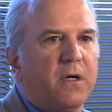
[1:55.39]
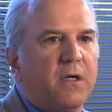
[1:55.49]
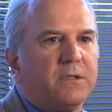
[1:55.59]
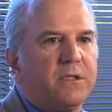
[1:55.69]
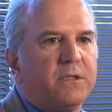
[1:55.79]

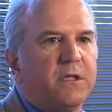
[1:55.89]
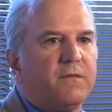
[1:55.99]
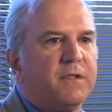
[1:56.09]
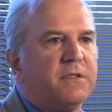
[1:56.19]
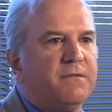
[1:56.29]
as
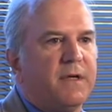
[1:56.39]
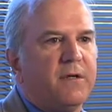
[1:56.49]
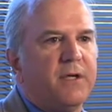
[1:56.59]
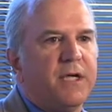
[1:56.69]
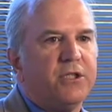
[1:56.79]
ourselves and it's a
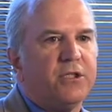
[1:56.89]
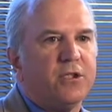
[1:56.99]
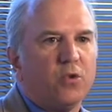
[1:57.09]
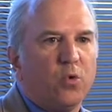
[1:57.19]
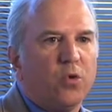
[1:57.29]
foundation
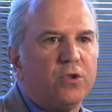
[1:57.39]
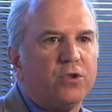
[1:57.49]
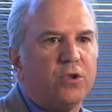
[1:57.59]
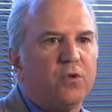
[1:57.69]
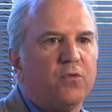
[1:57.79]
and a
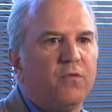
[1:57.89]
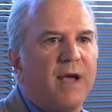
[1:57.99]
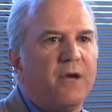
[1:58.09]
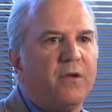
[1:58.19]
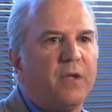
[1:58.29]
cornerstone
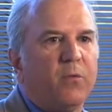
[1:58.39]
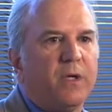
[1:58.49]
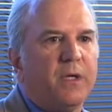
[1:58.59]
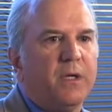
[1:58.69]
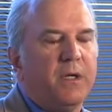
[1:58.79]
value that
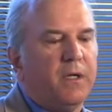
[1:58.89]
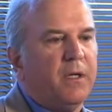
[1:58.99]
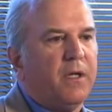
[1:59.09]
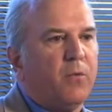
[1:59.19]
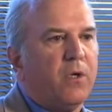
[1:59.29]
we
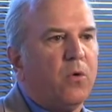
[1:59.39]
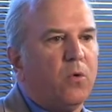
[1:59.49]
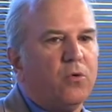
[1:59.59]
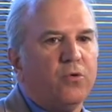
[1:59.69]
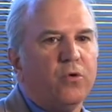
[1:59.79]
that we
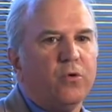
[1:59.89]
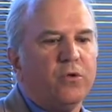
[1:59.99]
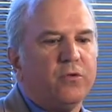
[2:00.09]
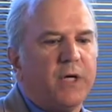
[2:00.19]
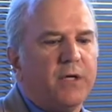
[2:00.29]
hold true
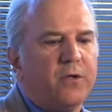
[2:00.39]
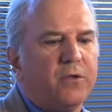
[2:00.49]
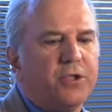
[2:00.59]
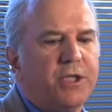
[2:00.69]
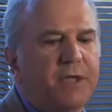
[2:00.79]
and try to
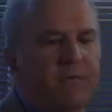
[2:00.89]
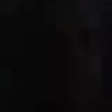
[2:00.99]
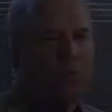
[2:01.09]
achieve.